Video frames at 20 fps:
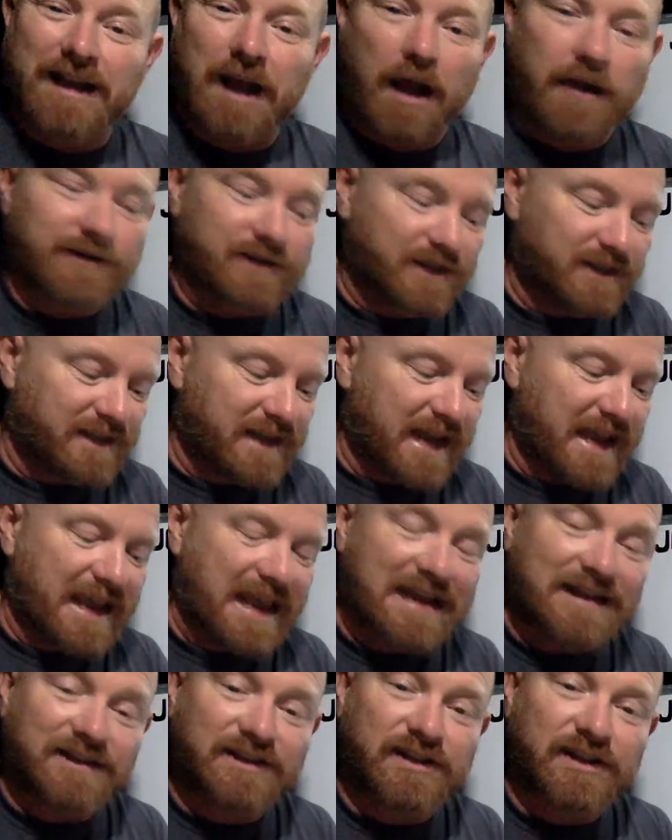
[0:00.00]
going to dig
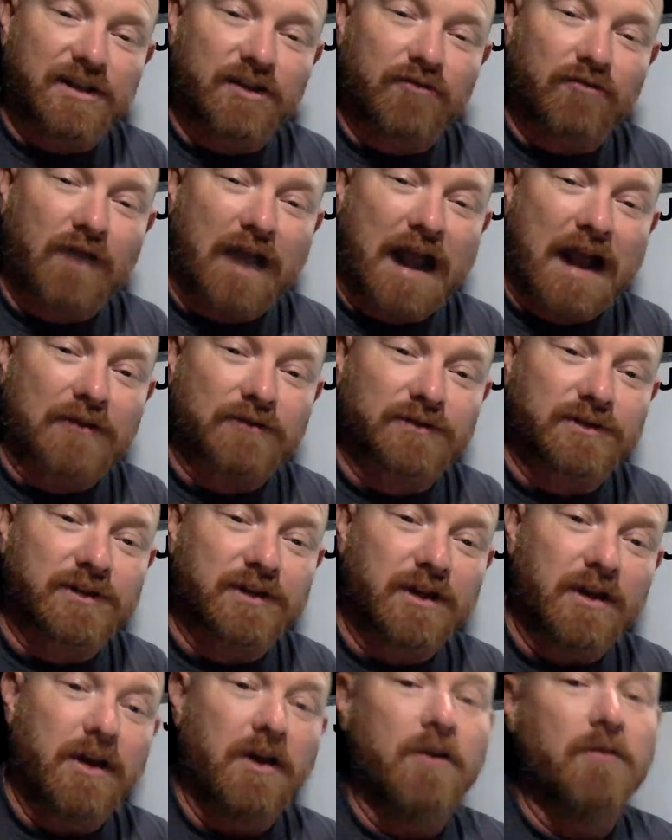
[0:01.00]
into the ground.
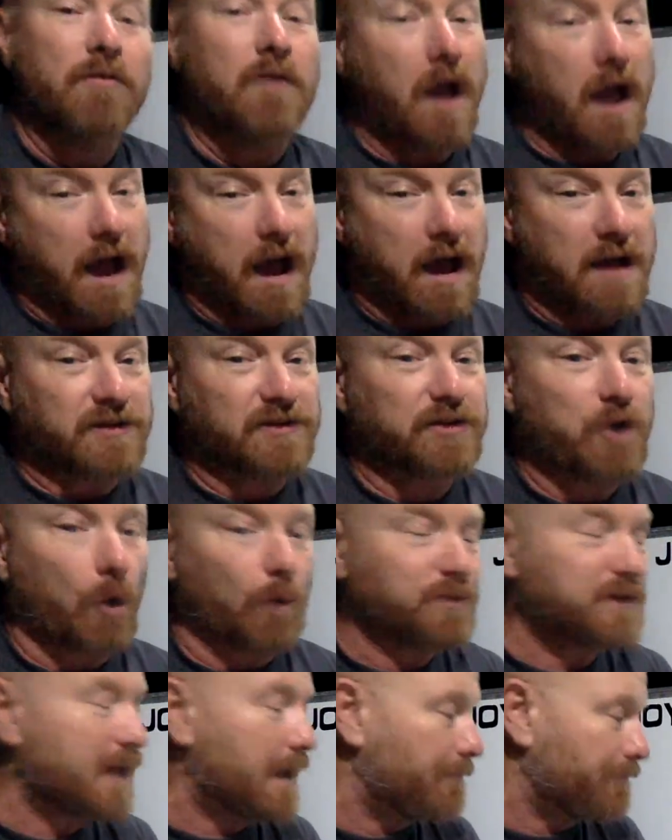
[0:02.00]
Top
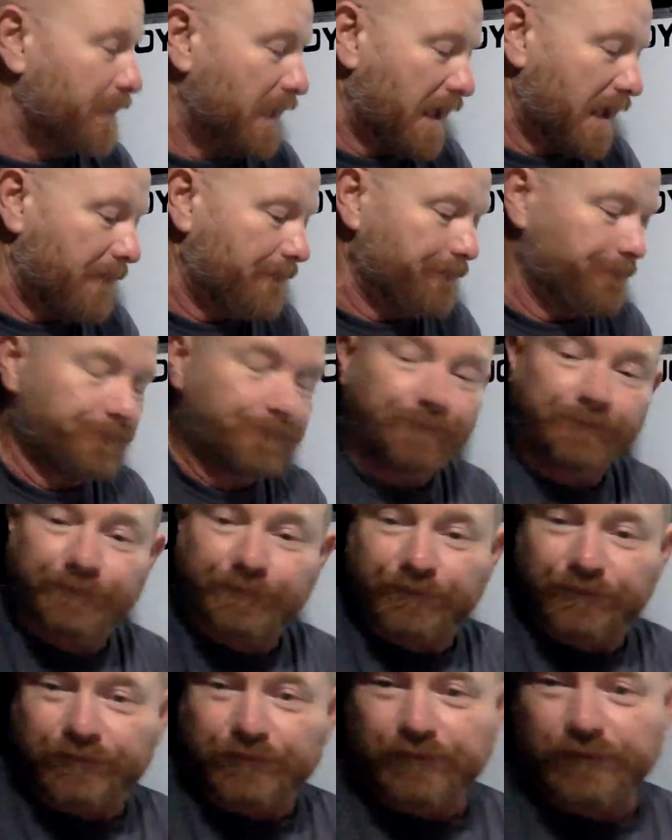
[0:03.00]
tip there.
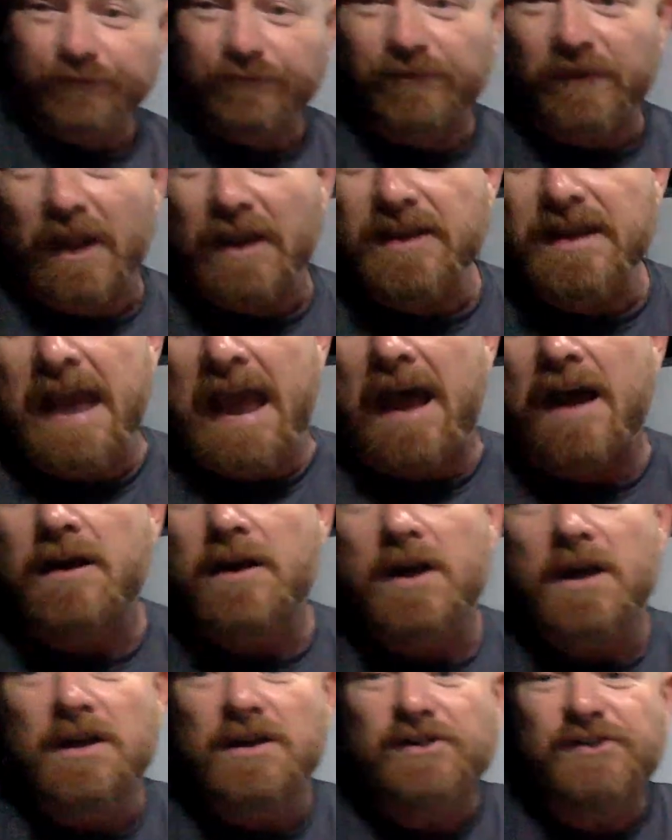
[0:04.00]
Yeah.
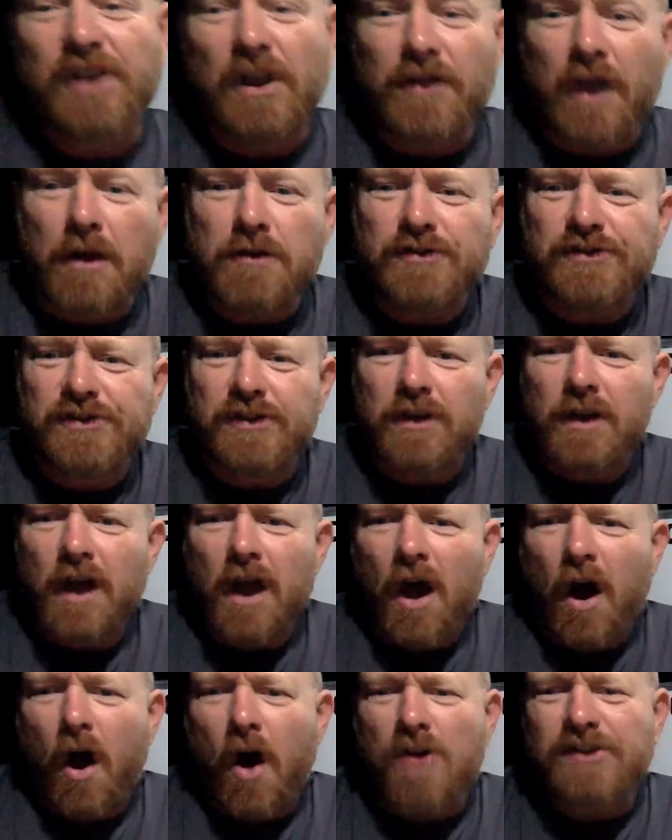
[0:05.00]
So those,
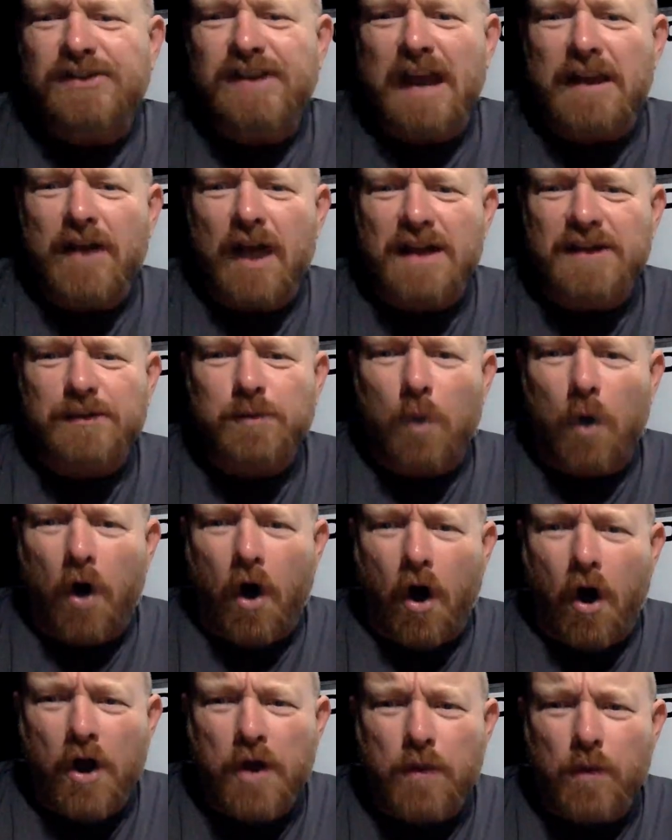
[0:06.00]
I'd say that's what
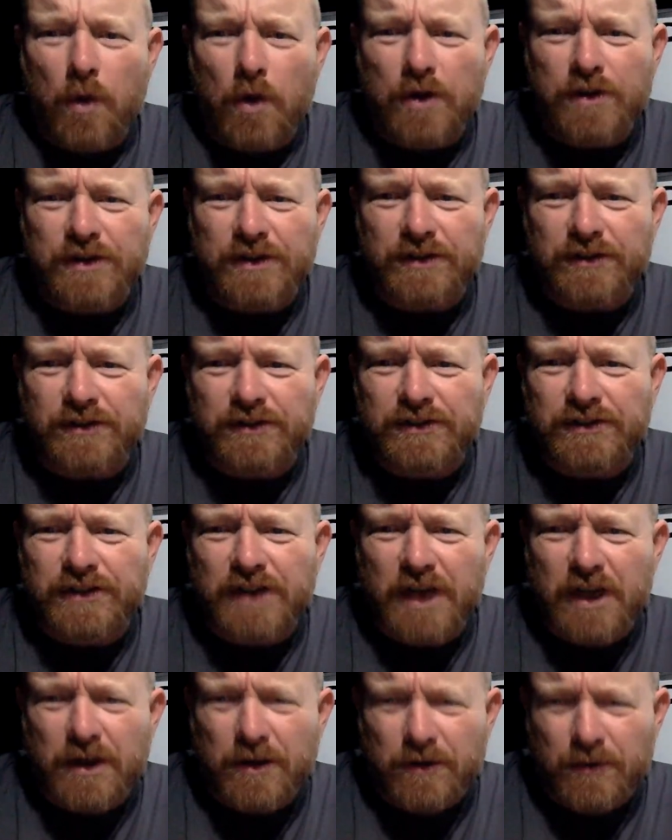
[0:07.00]
I would
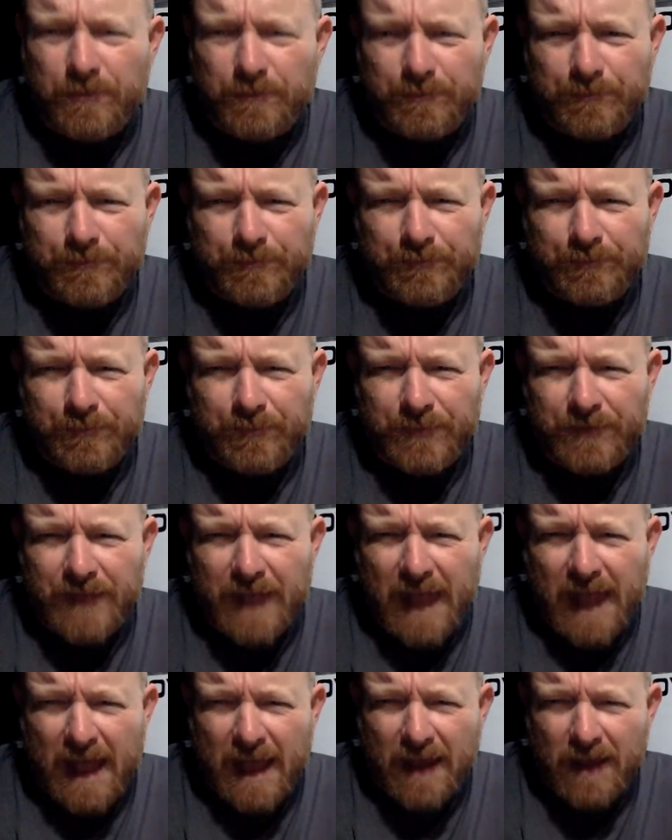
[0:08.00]
do
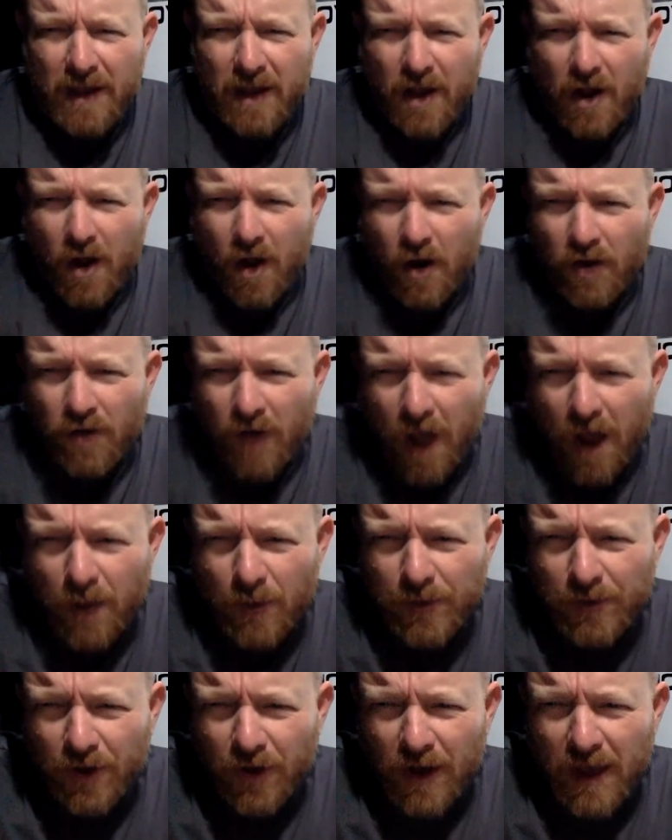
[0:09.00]
there. All right.
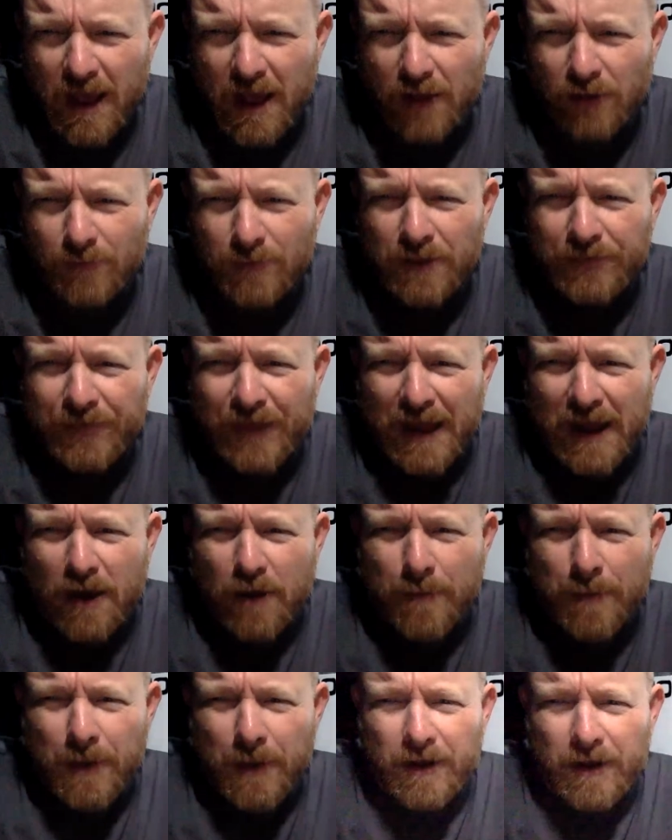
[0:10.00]
We've got Helmuth
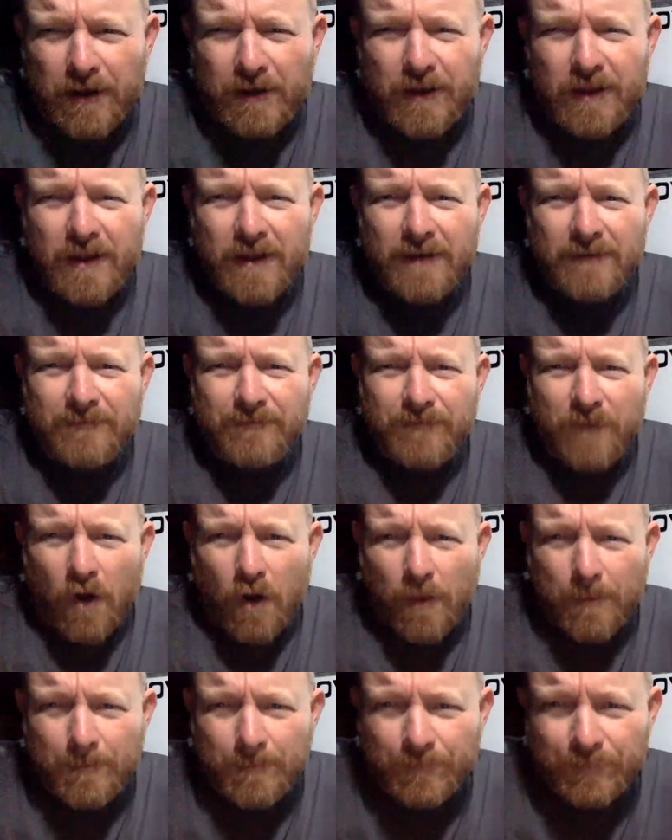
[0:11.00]
Albert
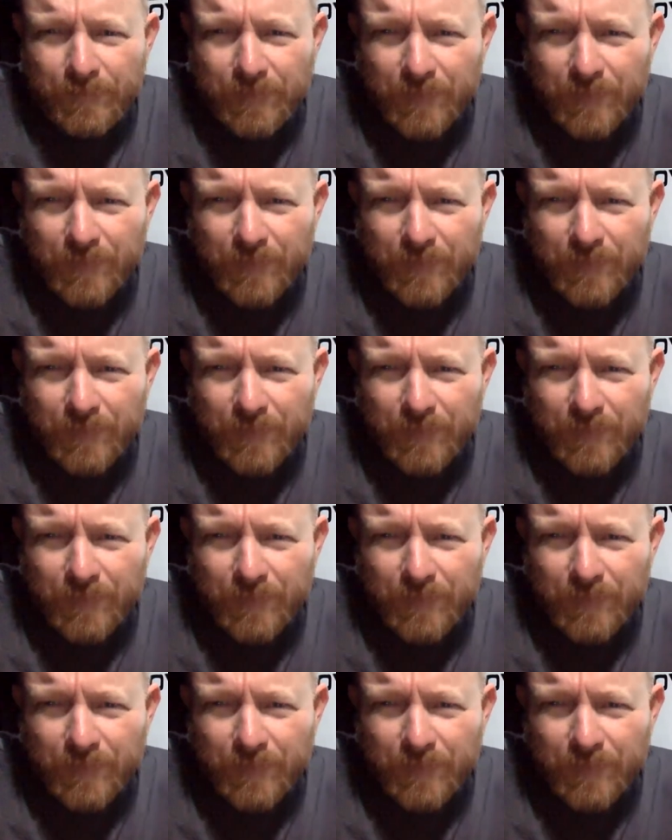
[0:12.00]
from,